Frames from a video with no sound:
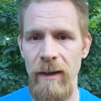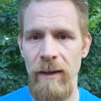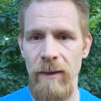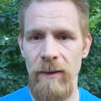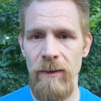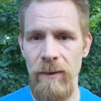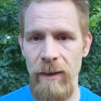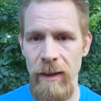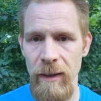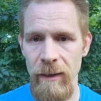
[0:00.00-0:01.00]
Oh,
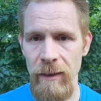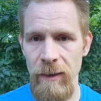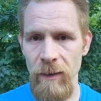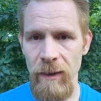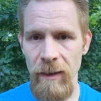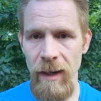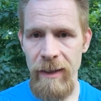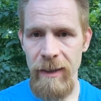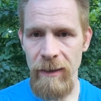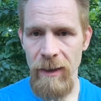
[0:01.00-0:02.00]
you know what? I
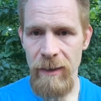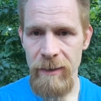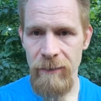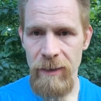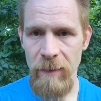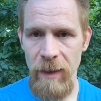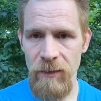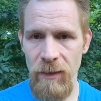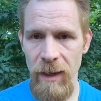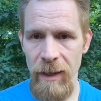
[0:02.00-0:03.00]
get lost every time I try.